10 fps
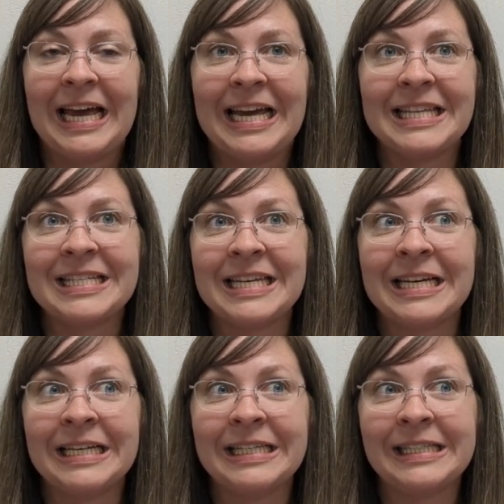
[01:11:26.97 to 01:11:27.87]
It's
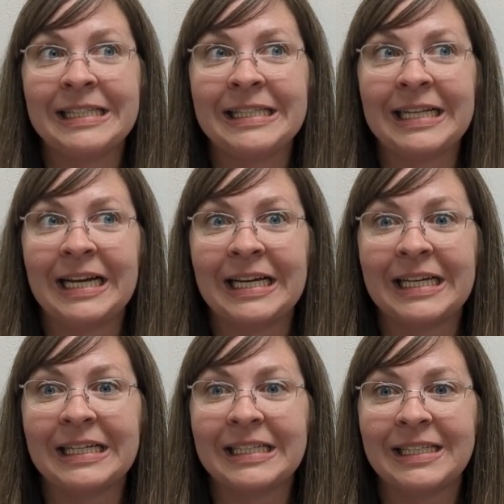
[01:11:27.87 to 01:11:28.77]
in like,
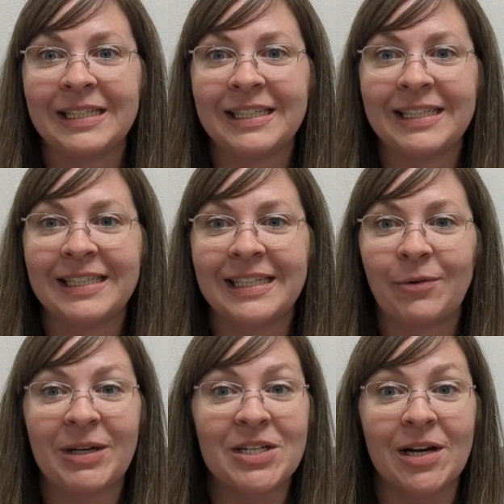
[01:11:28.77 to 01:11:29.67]

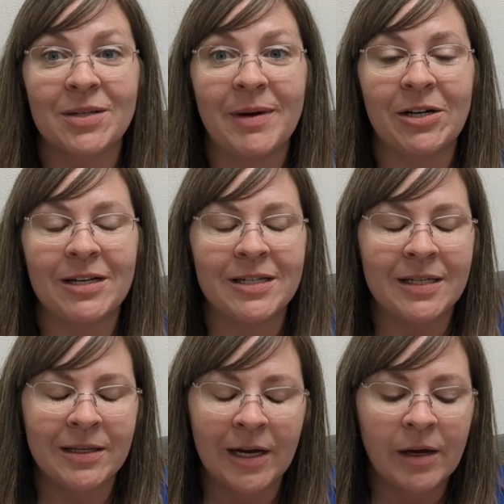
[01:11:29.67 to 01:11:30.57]
we talked about it, it's
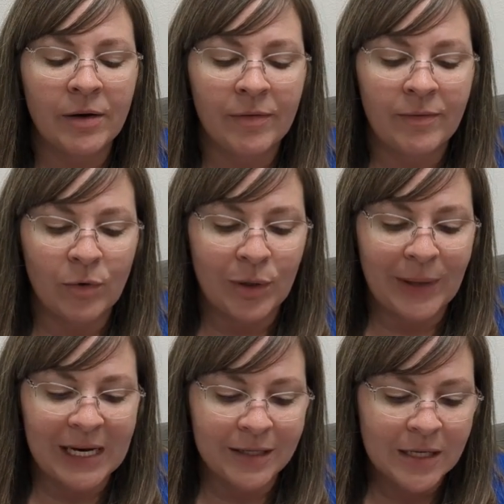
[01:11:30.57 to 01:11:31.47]
in like four
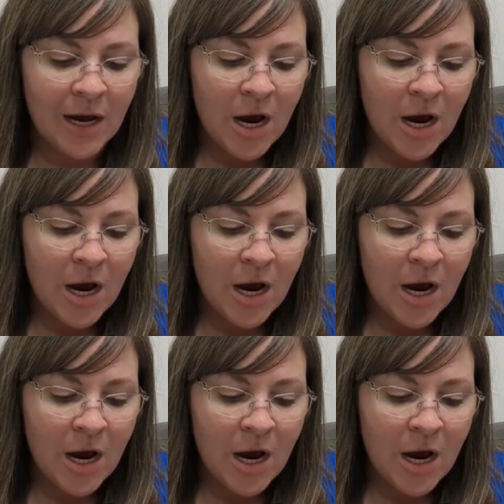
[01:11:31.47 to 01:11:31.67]
weeks.